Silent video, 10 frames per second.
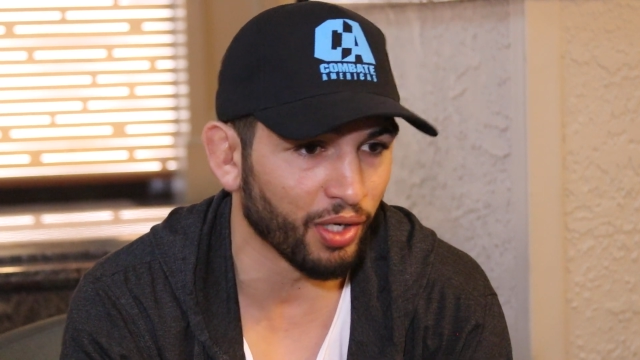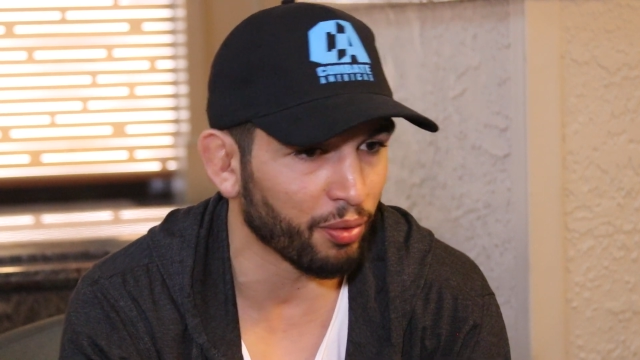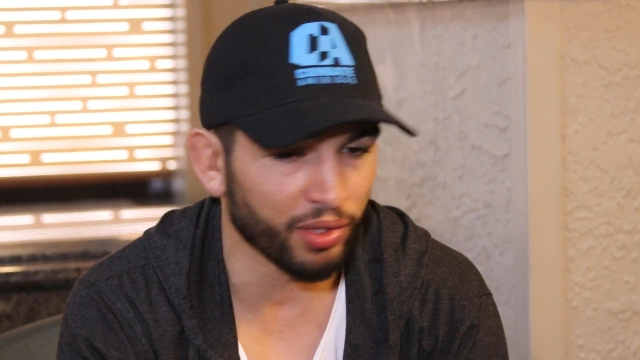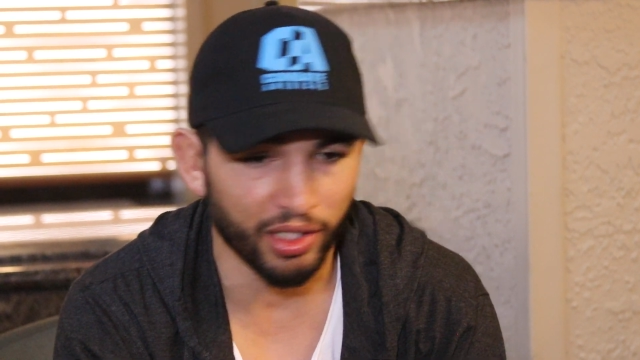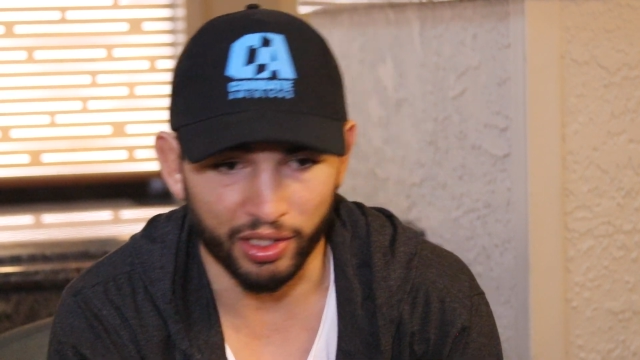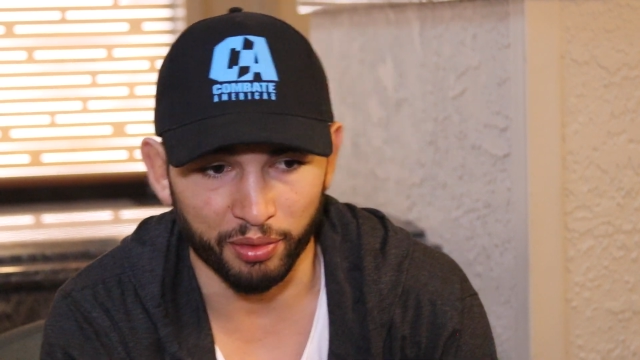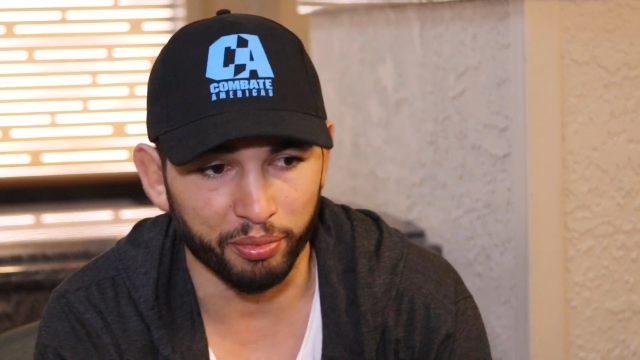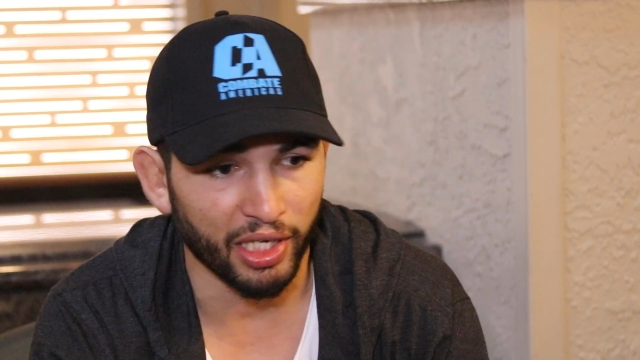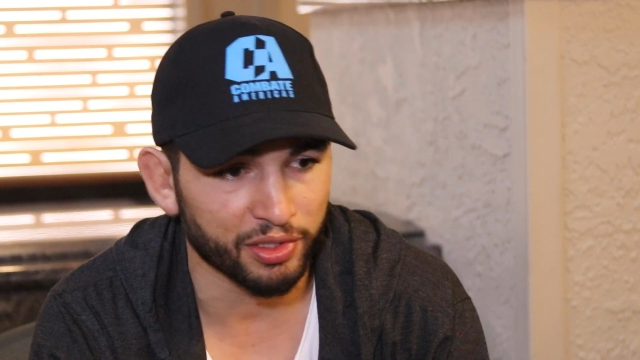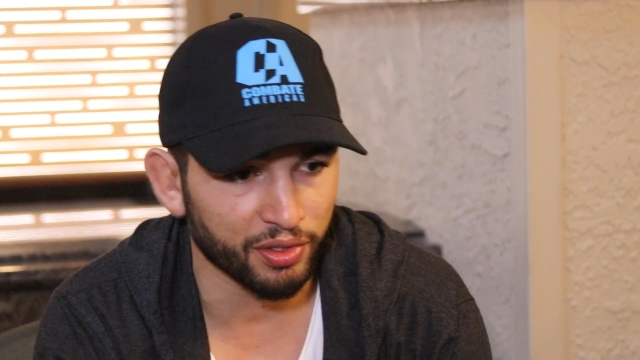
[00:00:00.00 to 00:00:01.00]
I wanted to come
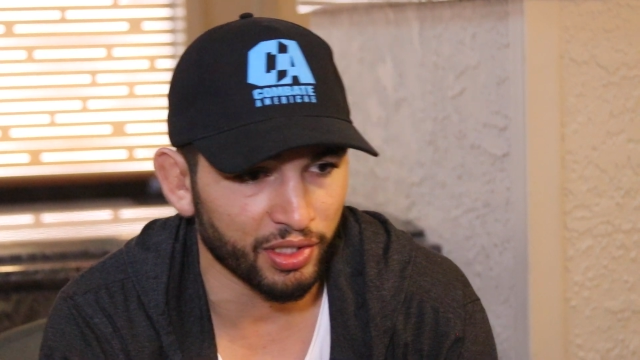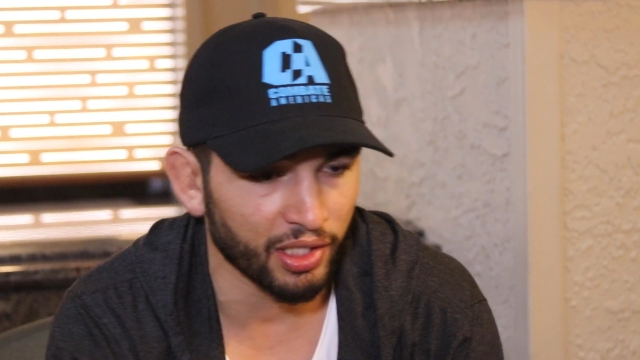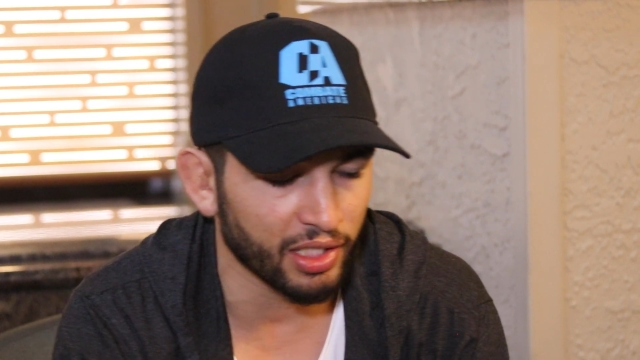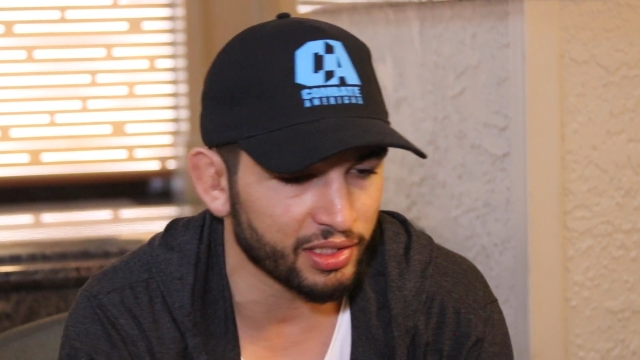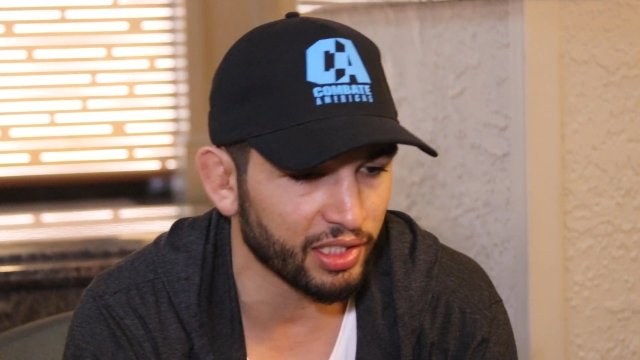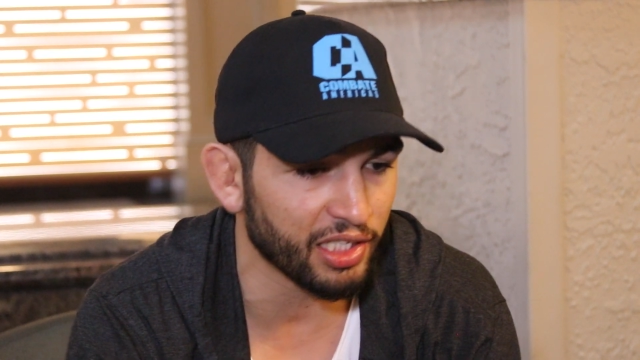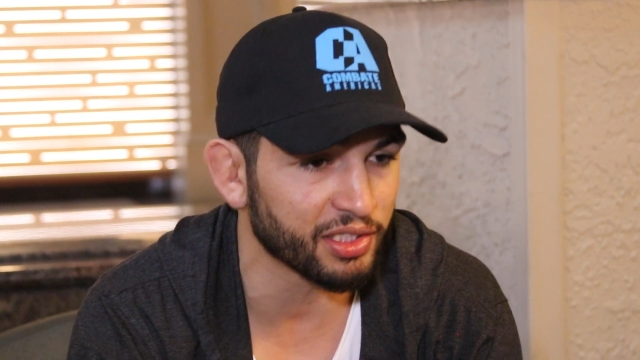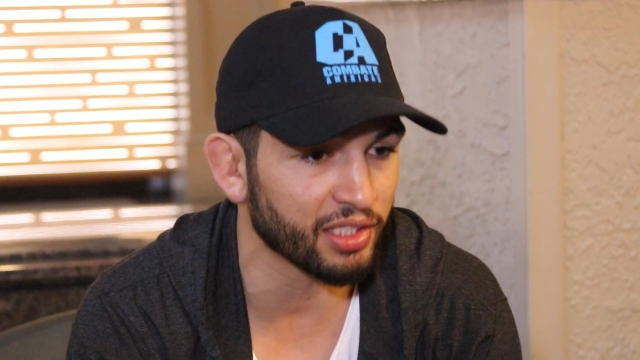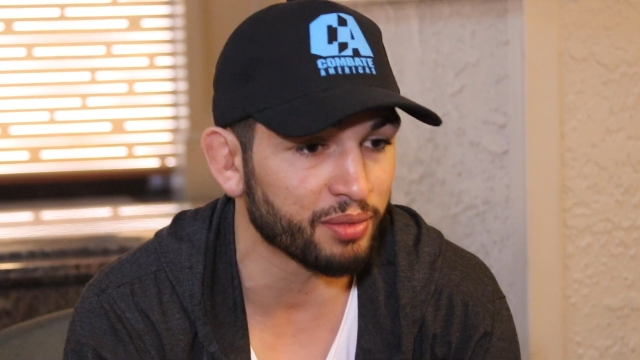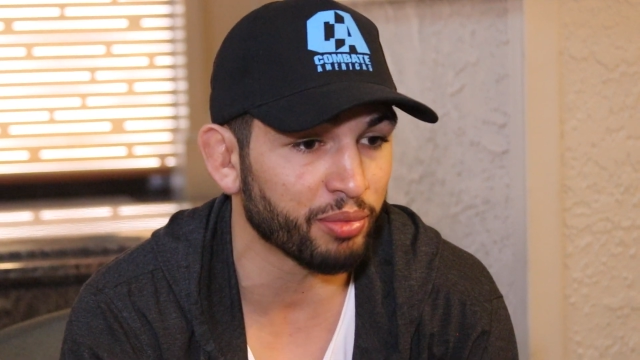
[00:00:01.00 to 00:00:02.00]
back to the United States,
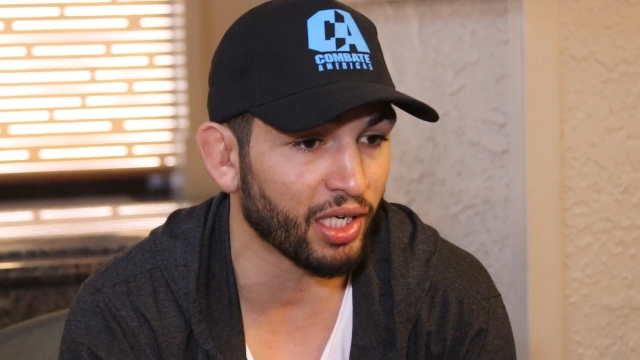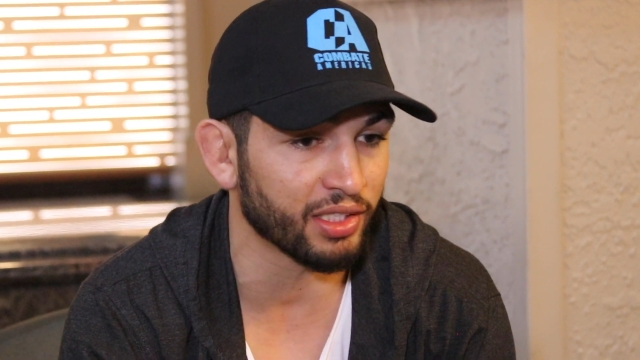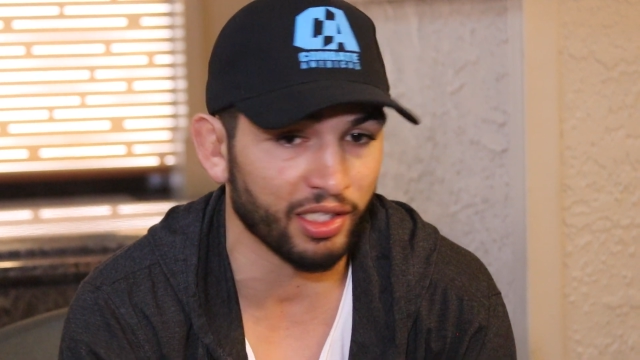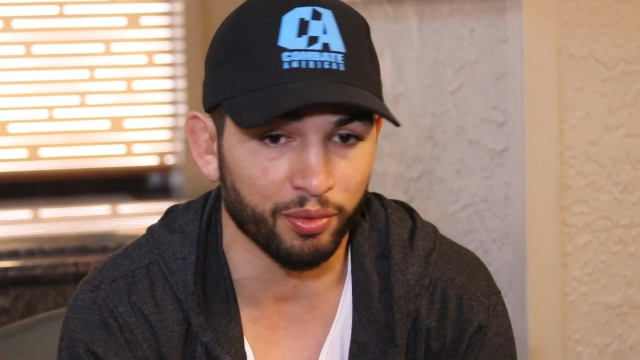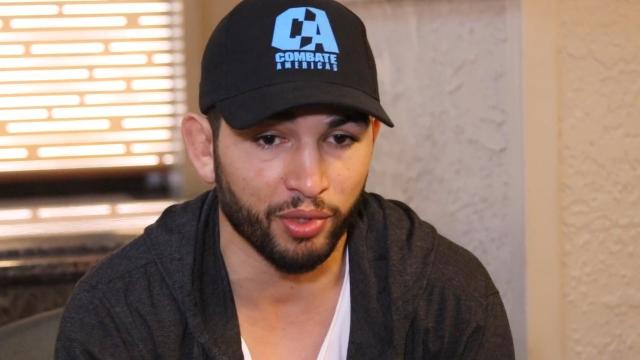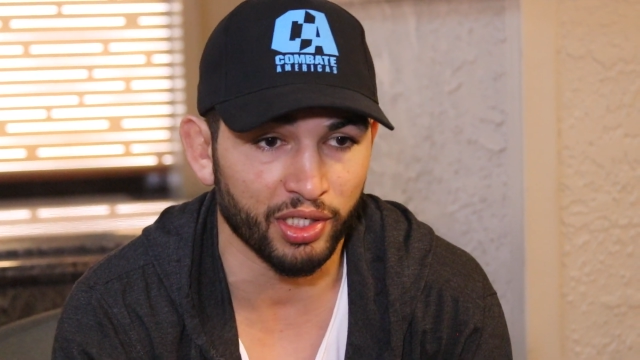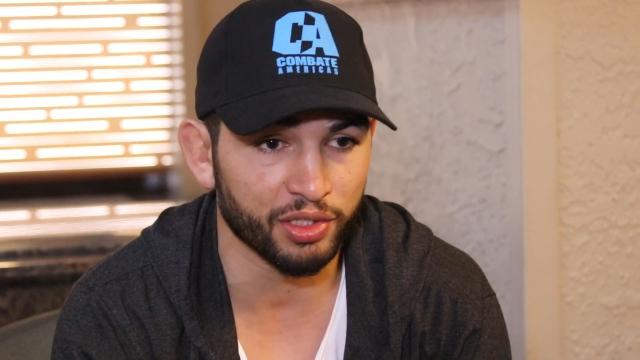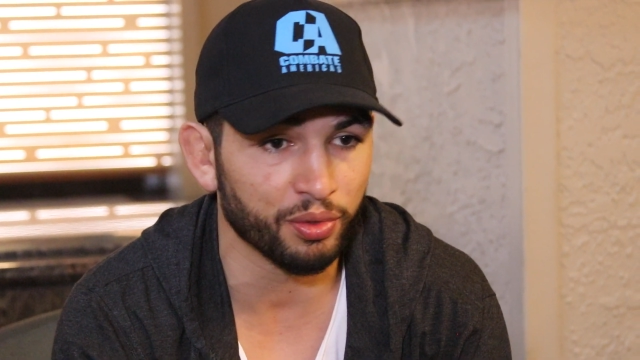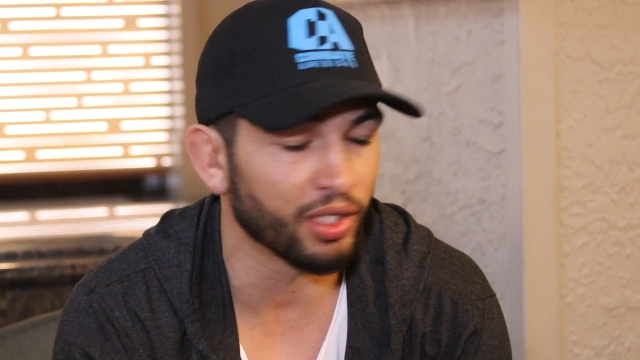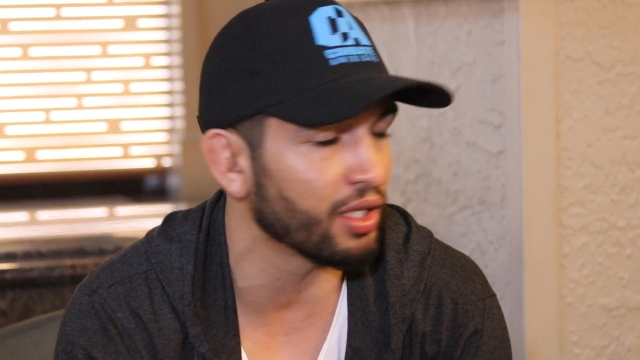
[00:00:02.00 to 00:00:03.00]
but I didn't want to
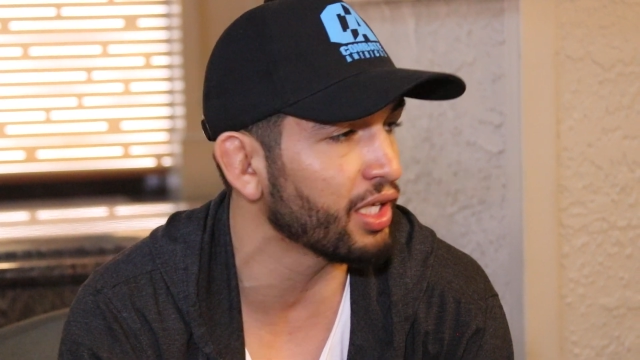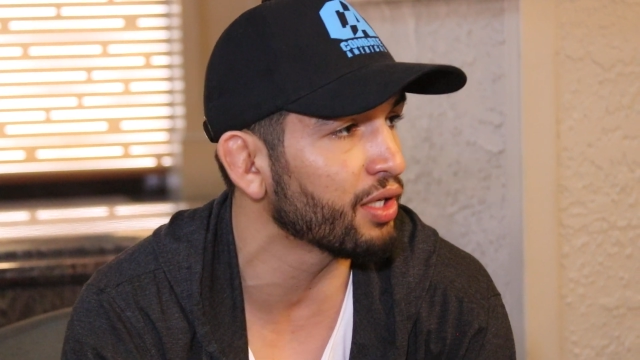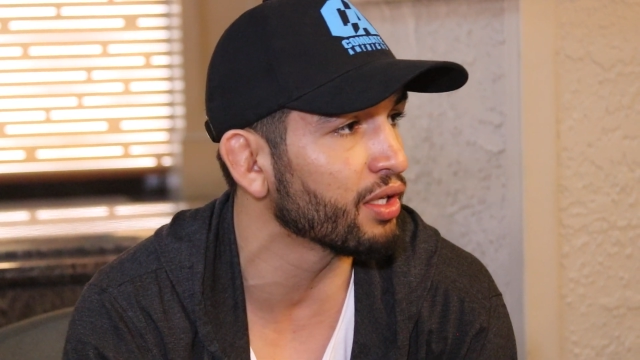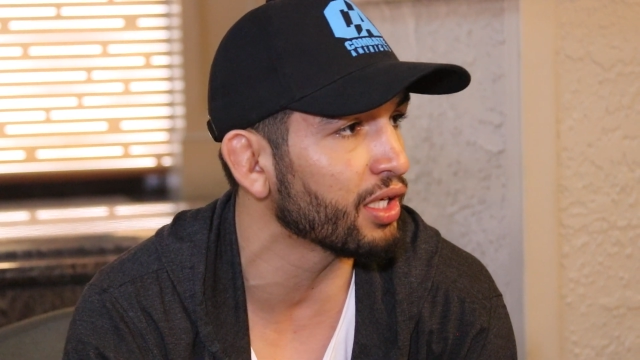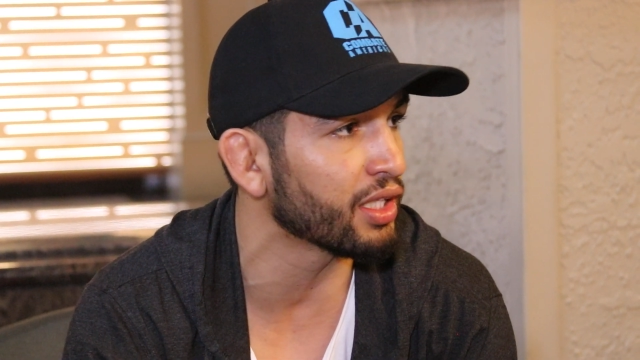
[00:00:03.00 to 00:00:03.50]
do it illegally.